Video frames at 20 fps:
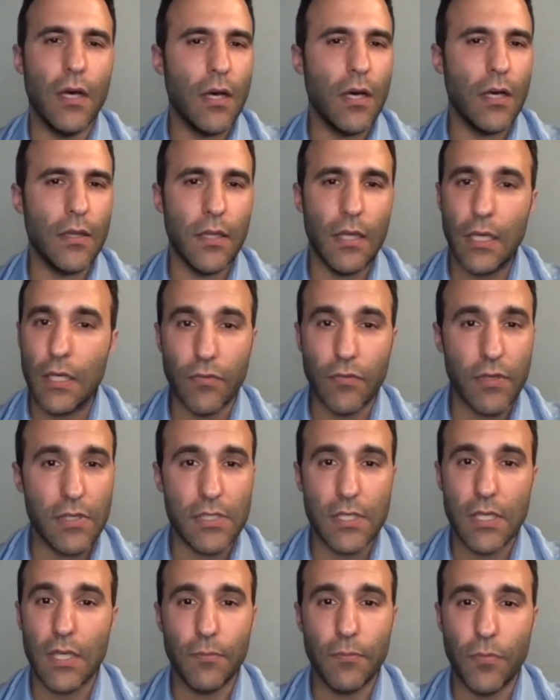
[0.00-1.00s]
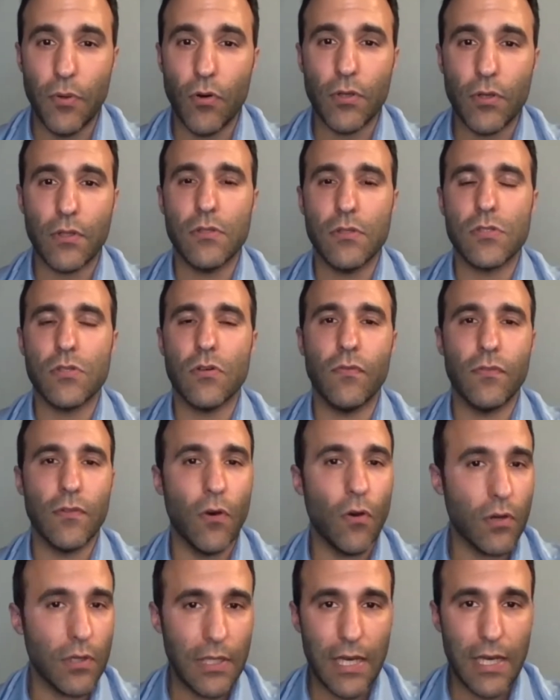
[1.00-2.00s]
the increasing importance of
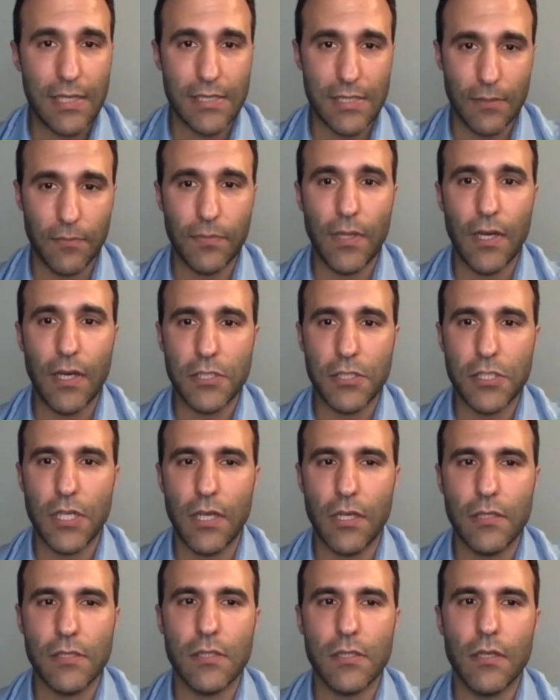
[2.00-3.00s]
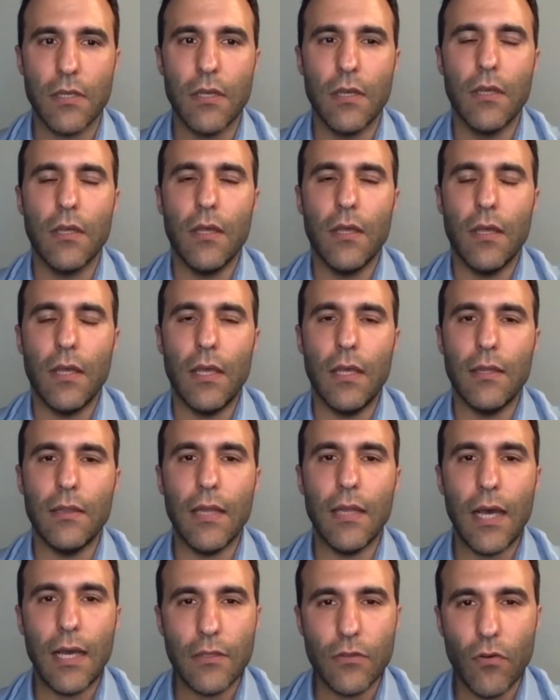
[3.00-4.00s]
localized supply chains. In
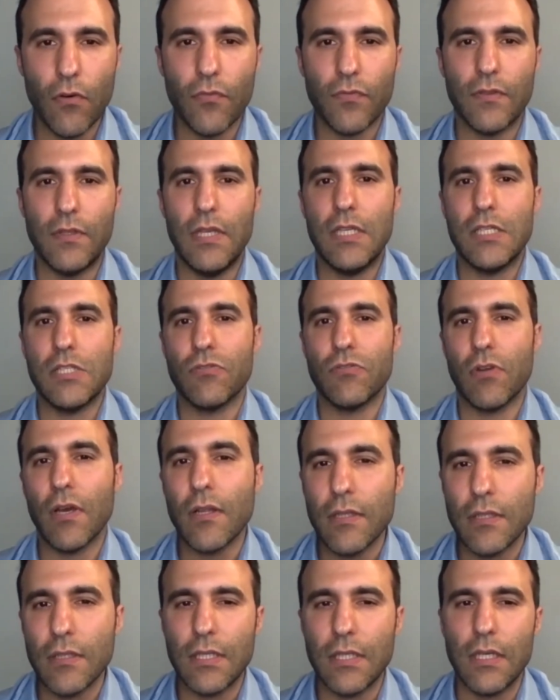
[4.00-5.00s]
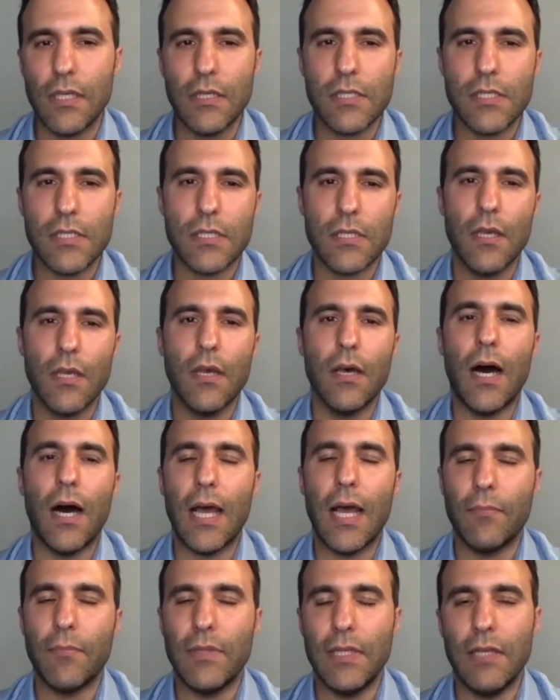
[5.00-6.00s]
light of these realities,
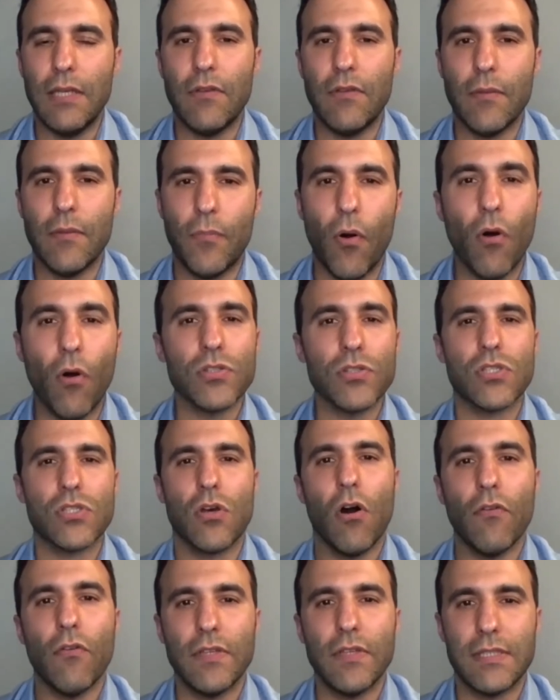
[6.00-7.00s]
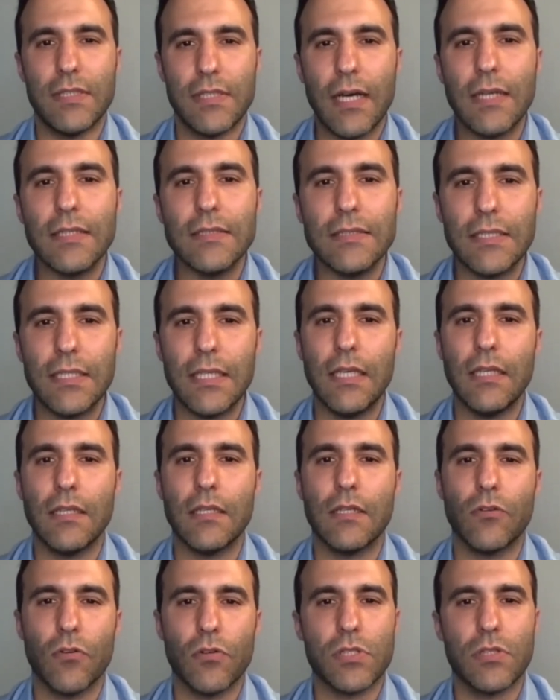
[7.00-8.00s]
I believe that post COVID-19
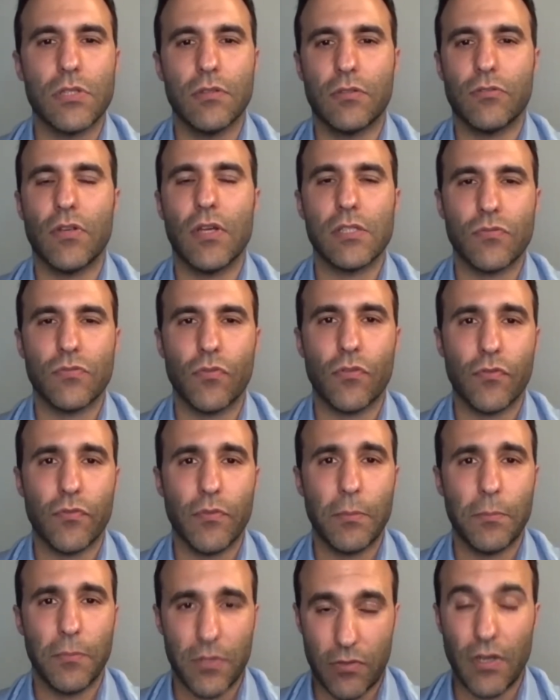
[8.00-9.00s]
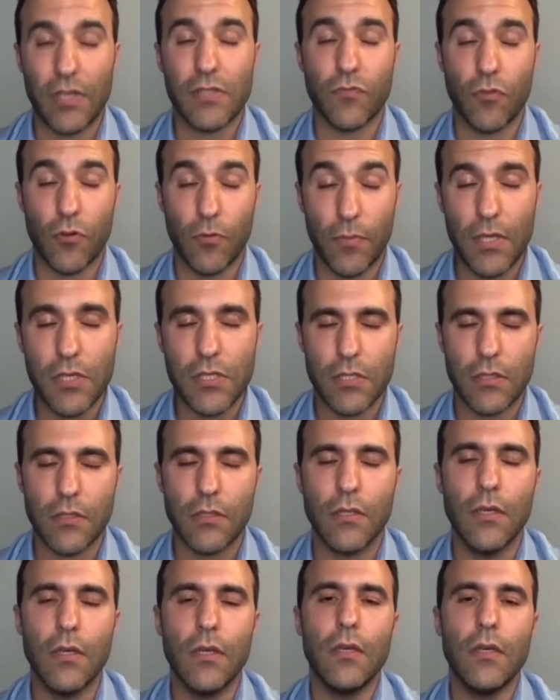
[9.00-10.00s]
grocery transformation
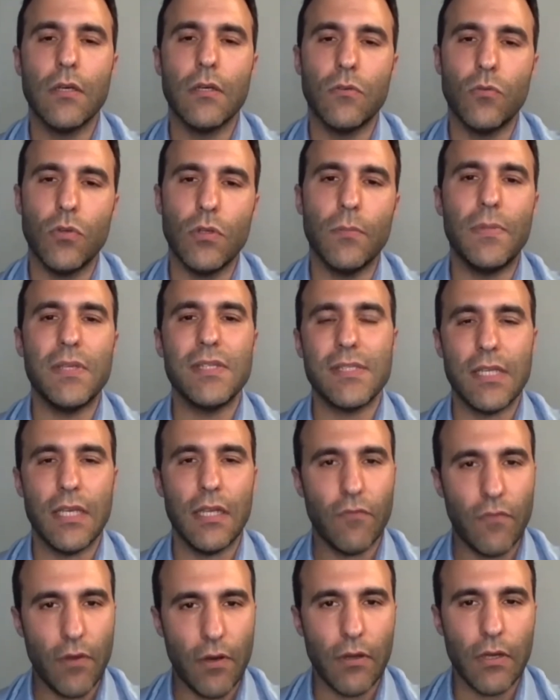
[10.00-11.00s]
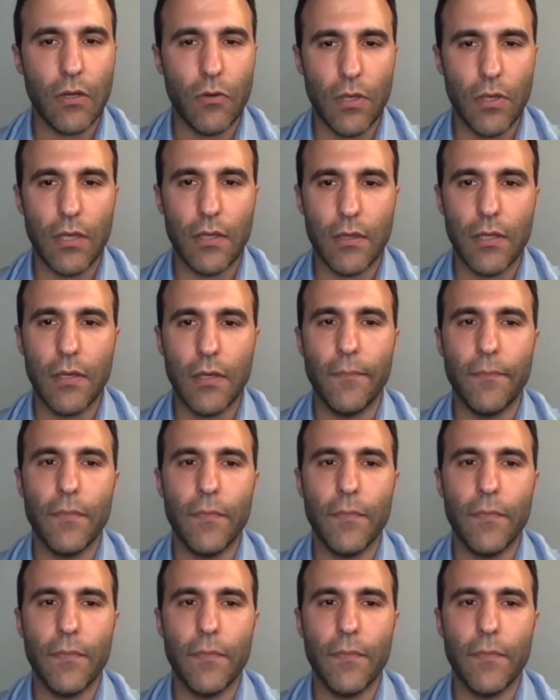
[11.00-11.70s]
will be seen very quickly.